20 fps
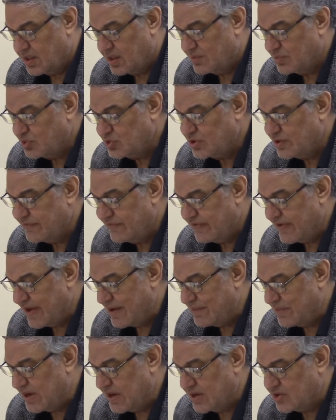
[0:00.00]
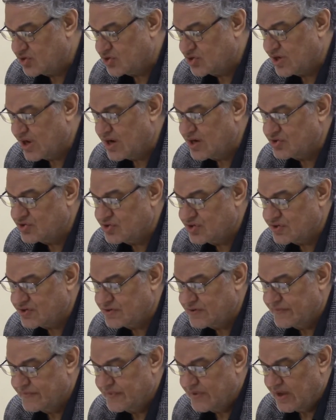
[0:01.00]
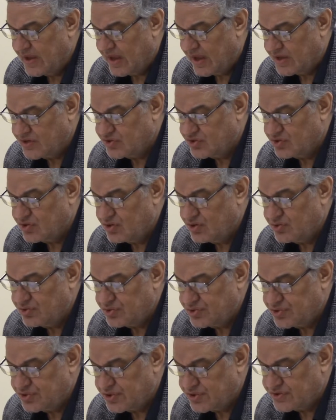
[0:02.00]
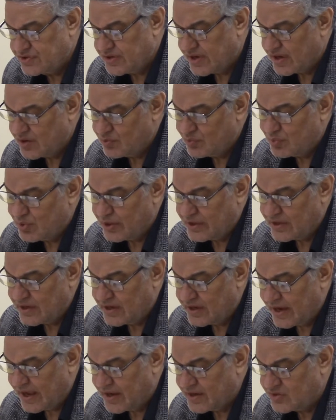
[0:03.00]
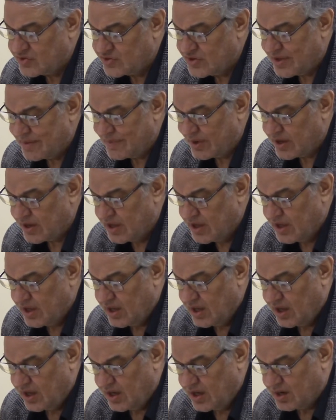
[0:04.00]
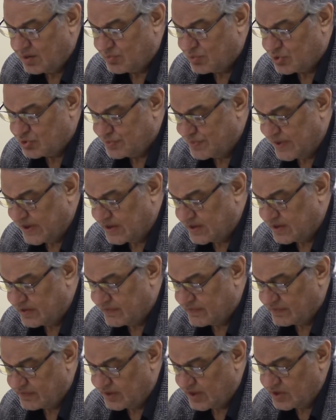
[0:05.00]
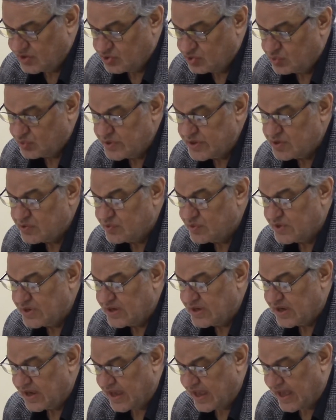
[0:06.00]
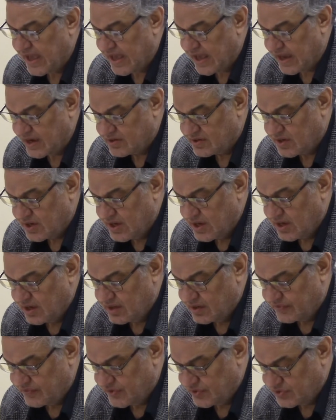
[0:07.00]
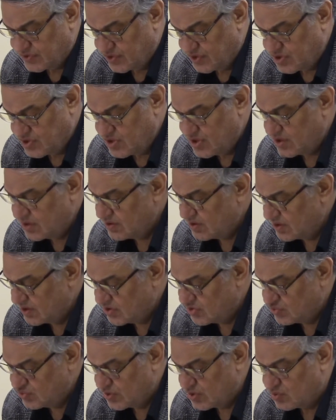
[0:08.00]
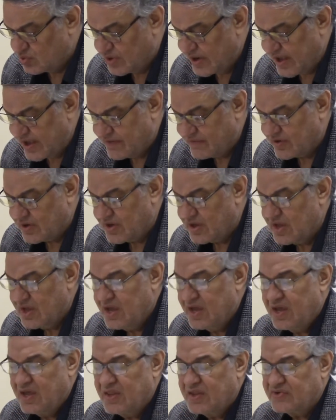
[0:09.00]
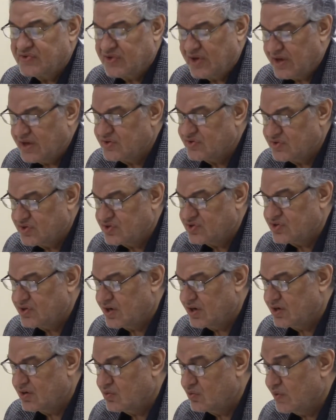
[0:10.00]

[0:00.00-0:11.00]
Muslim family challenges and solution and what it in an Islamic perspective. Last week we had the first session. This week we're having the second session.